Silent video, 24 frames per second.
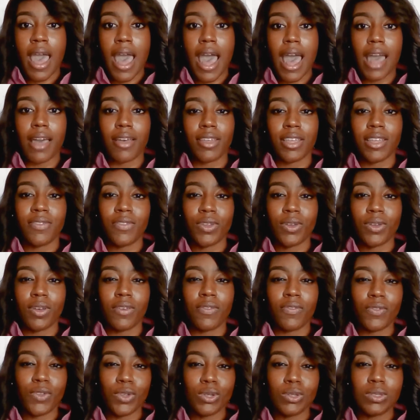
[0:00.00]
I'll give you a
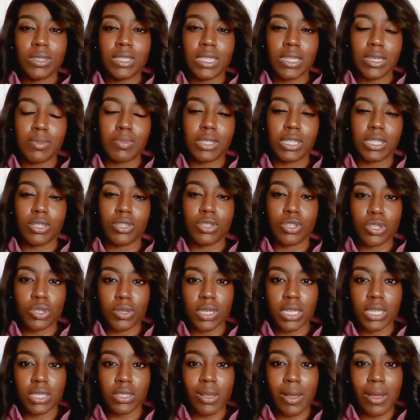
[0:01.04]
few tips and
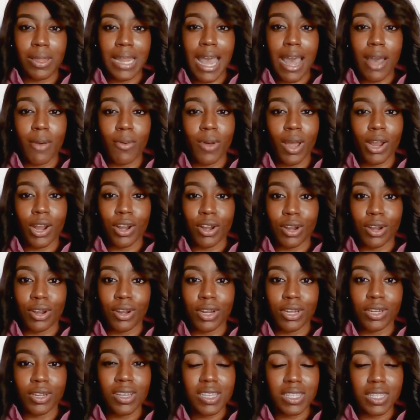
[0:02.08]
tricks on how I
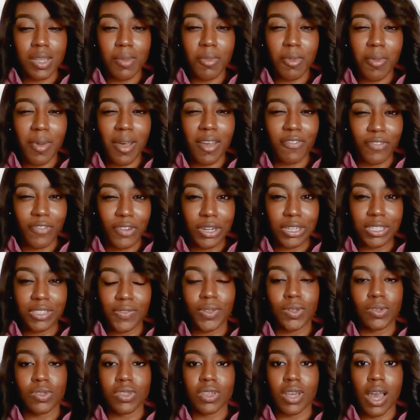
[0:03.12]
earned some of my first
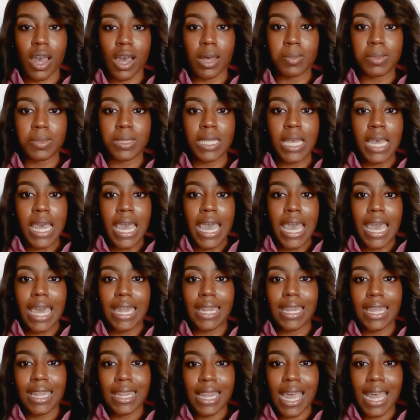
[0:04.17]
few jobs. And
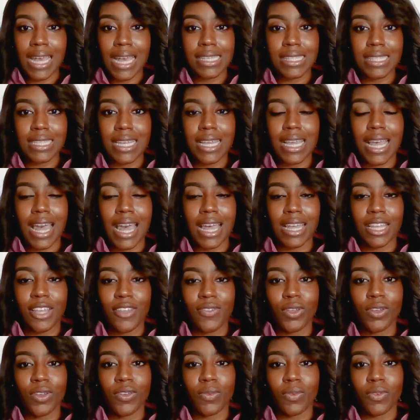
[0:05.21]
then, lastly, I'll give
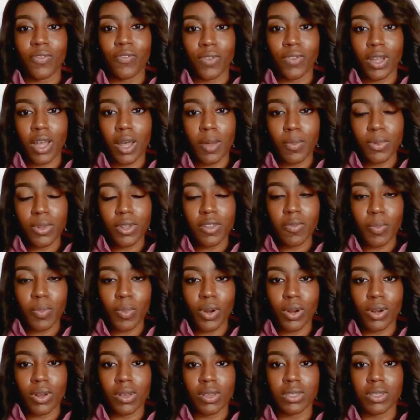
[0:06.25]
you a couple of
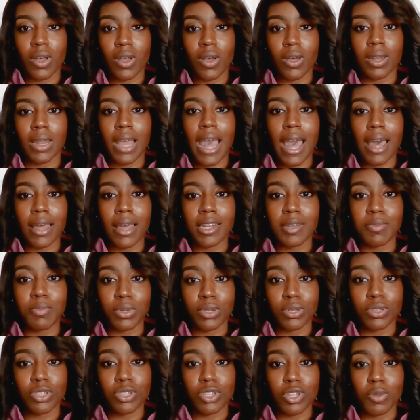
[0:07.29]
pearls on how to
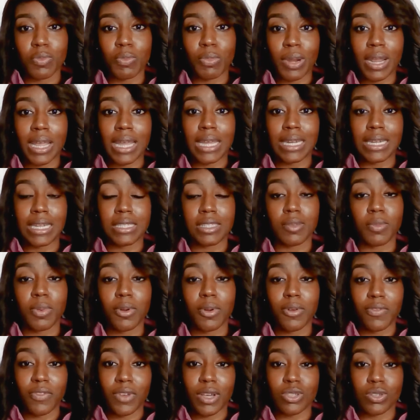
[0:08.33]
build your brand as a
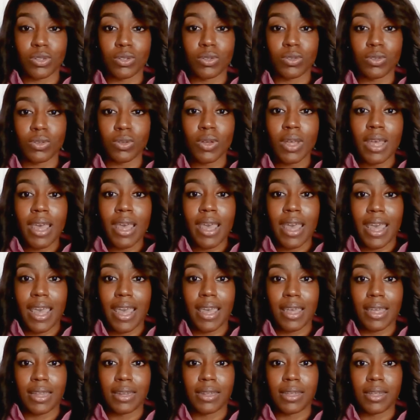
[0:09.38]
professional
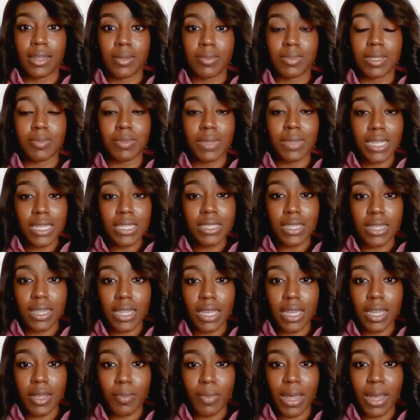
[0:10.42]
and some things to
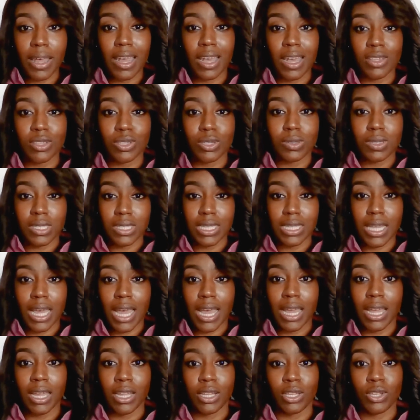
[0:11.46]
think about as you
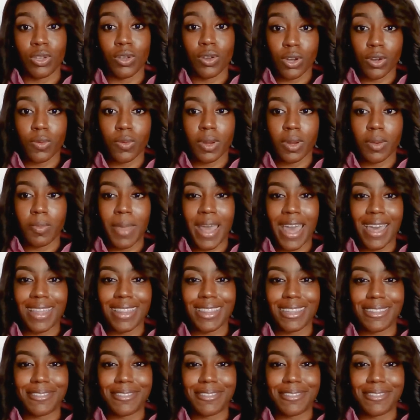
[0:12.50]
decide your career path.